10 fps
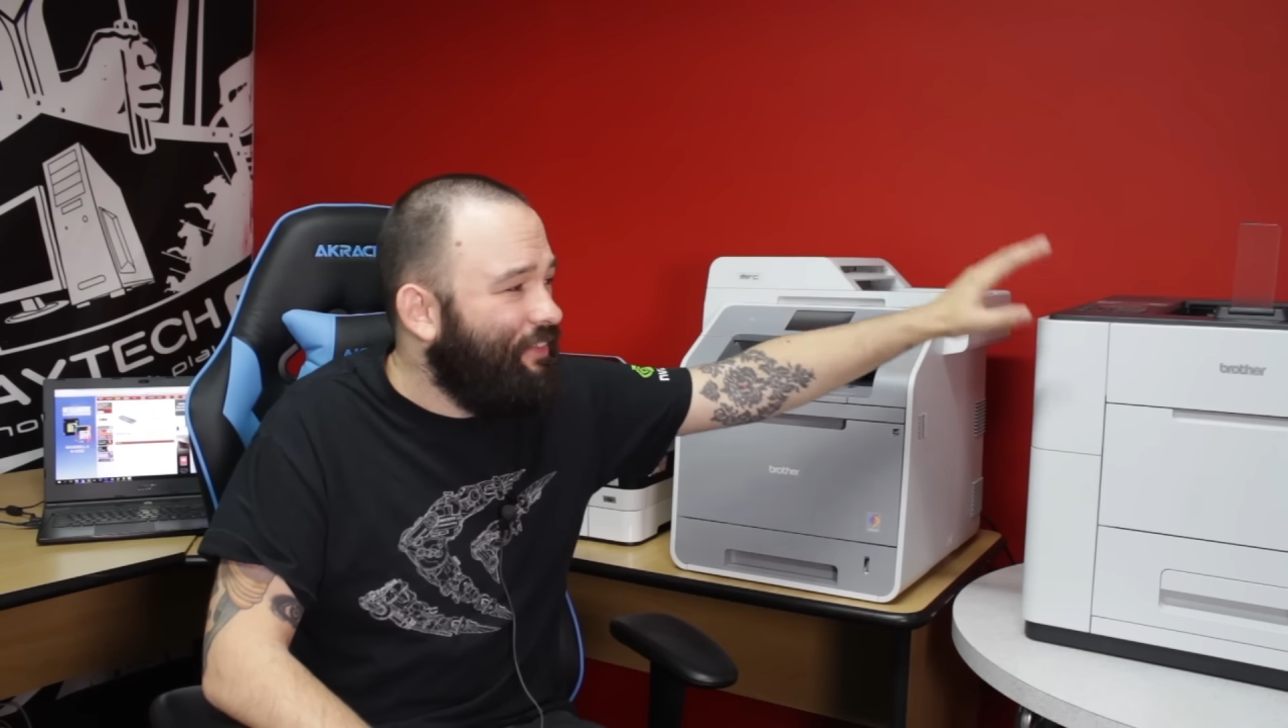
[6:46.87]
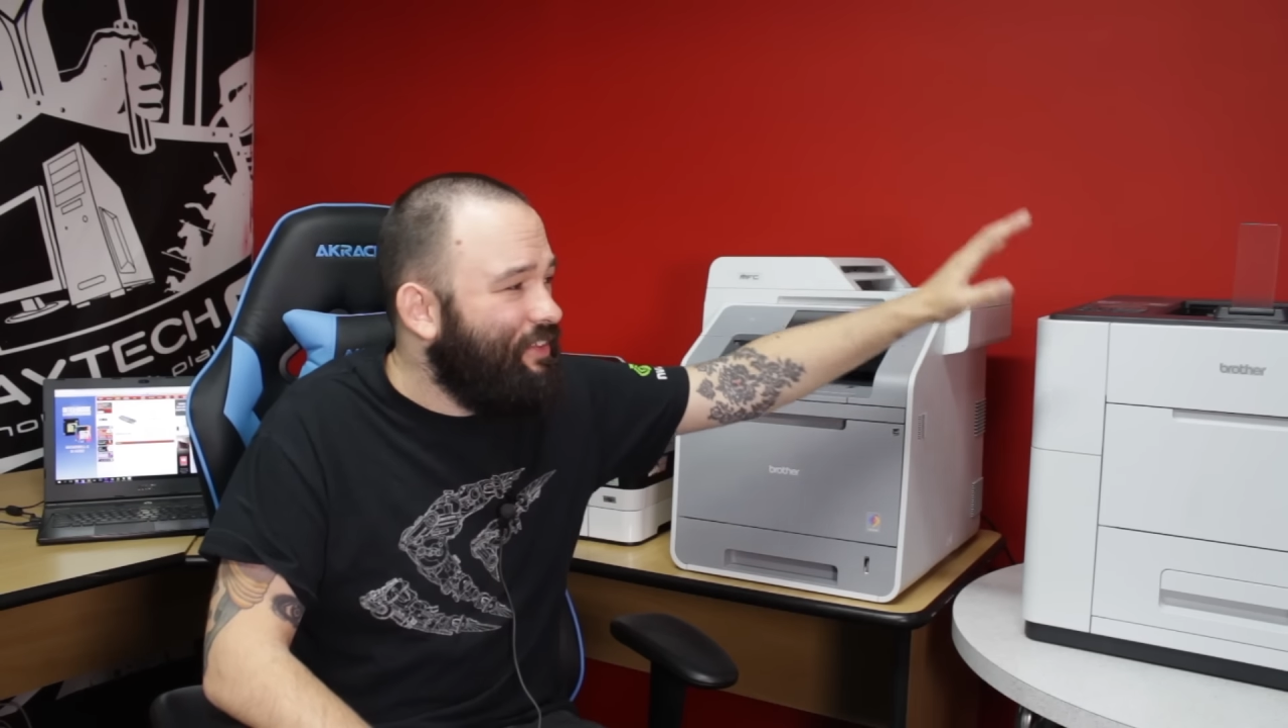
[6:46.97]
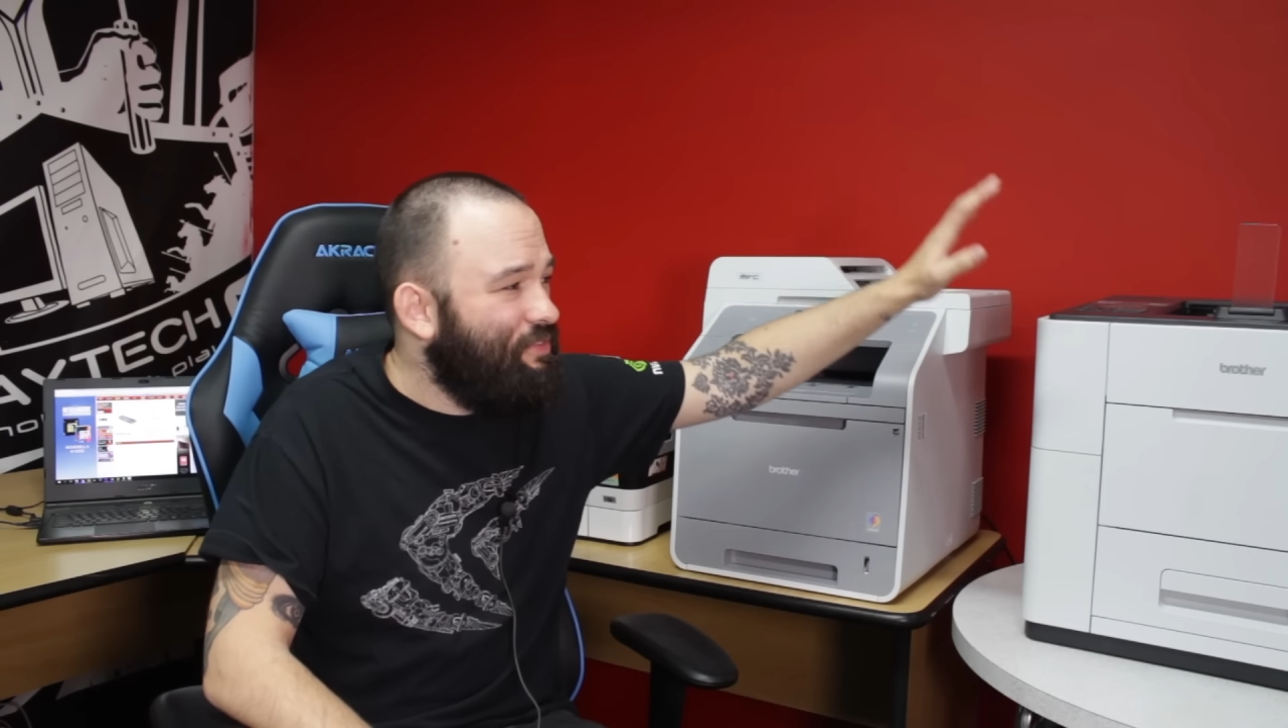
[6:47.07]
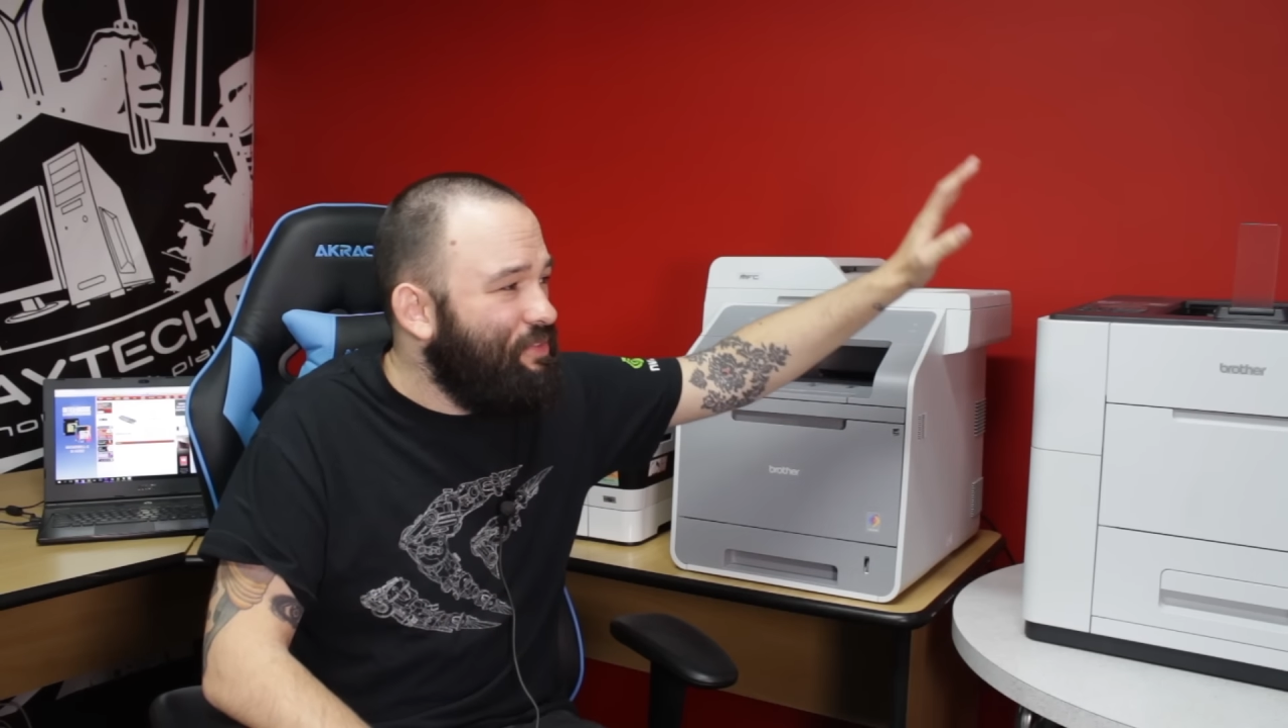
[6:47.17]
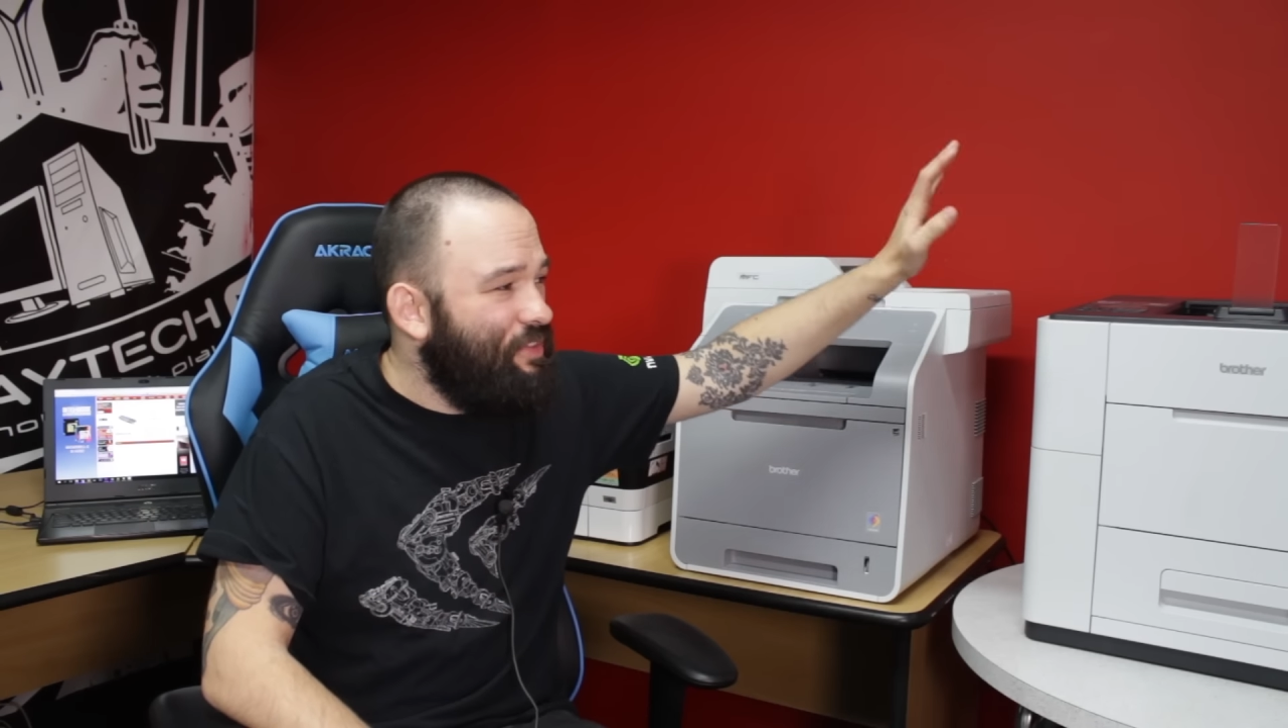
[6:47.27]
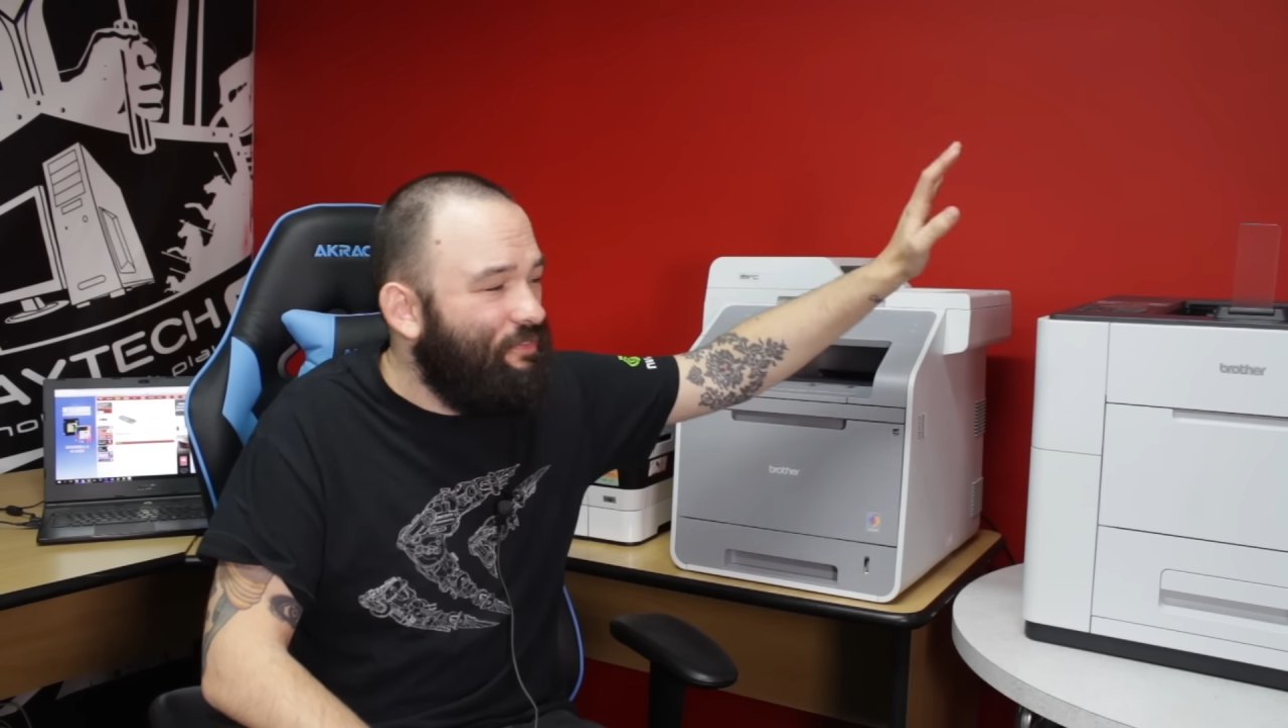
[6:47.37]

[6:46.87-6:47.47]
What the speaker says: This was the